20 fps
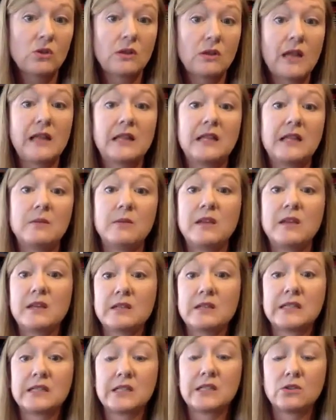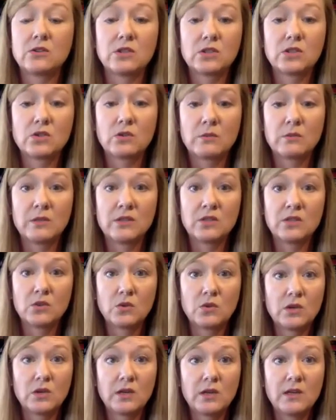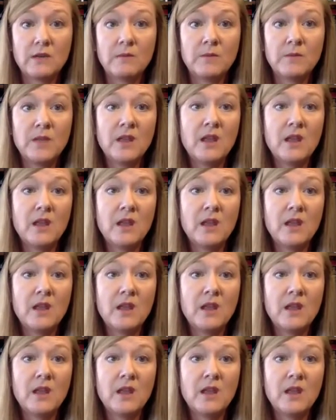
are likely to be considered discriminatory.